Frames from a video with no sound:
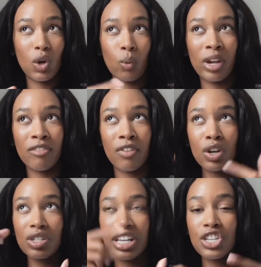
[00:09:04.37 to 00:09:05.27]

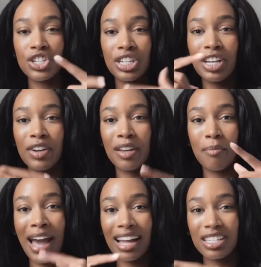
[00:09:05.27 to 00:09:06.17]
reverse engineering
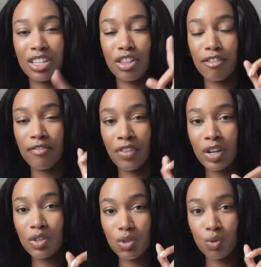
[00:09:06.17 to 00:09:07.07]
back to the
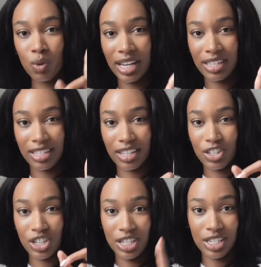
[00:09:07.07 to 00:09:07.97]
first risk
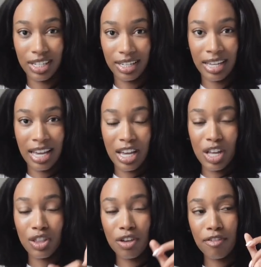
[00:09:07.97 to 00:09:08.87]
she took,
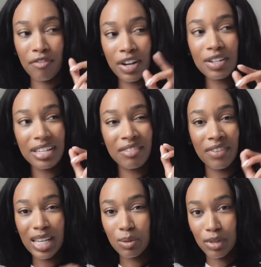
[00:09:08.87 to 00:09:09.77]
the first
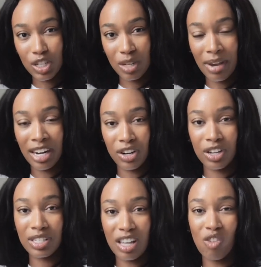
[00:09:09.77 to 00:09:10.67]
investment she made in
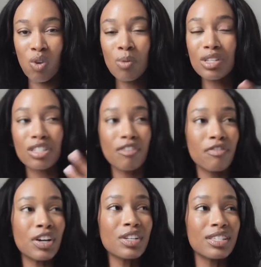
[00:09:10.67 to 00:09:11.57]
herself. What was the
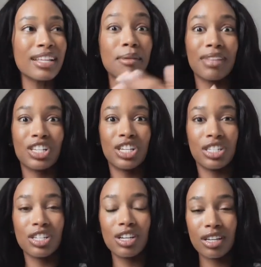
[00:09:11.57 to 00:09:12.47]
first step that she
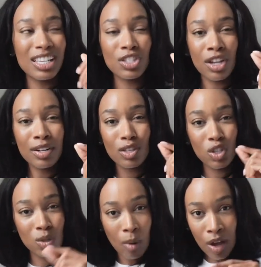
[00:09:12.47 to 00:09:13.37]
took? It starts
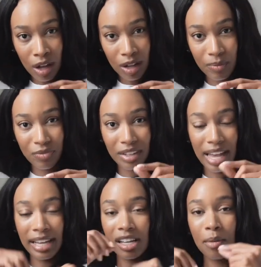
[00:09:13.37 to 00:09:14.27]
small
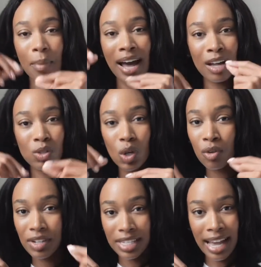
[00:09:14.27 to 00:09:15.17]
and compounds
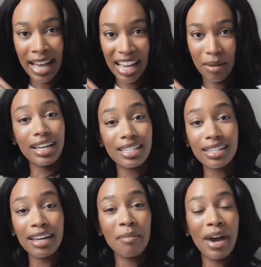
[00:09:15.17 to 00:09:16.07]
over time. It's
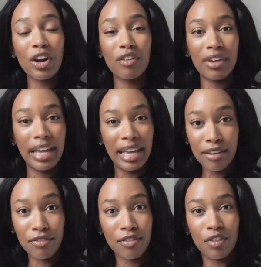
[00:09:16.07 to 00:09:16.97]
not a matter of
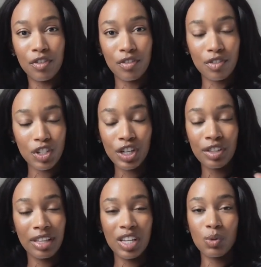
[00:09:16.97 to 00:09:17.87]
if
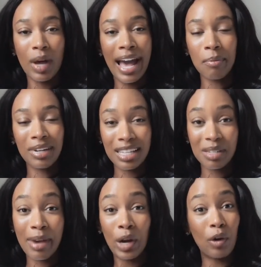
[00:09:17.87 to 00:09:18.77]
certain things will happen,
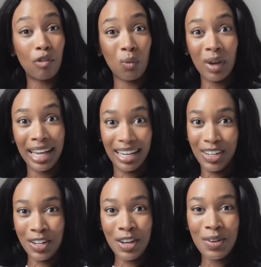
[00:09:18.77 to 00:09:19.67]
it's a matter of
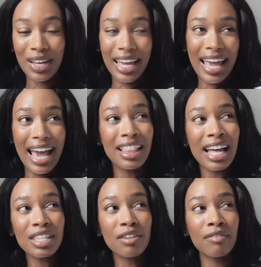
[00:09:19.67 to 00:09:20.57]
when, you know? And
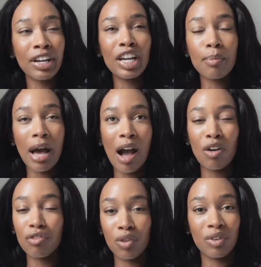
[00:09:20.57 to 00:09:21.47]
that's a very
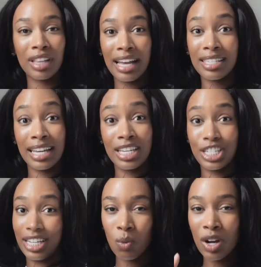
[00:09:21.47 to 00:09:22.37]
powerful
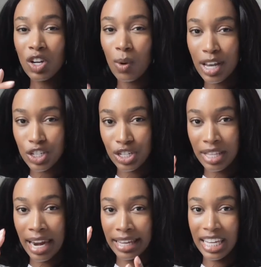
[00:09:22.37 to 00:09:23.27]
realization. One question
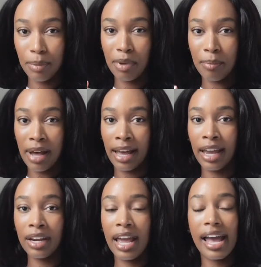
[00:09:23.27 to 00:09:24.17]
that I keep in
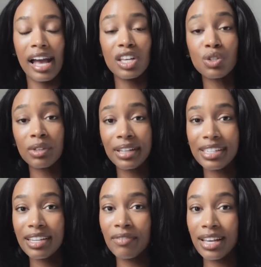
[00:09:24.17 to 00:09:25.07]
mind as it
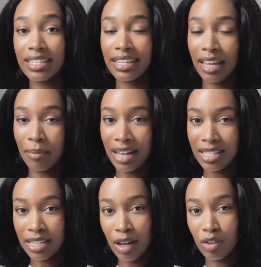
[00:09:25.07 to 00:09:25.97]
relates to investing in
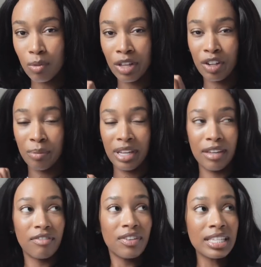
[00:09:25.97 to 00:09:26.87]
myself, whether it
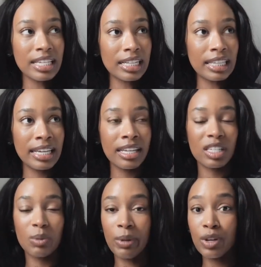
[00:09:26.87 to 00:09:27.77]
be physically,
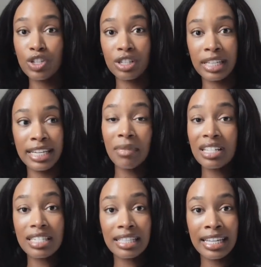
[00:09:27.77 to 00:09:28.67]
spiritually,
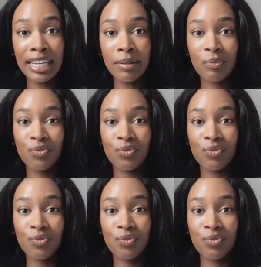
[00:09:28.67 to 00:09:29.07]
mentally,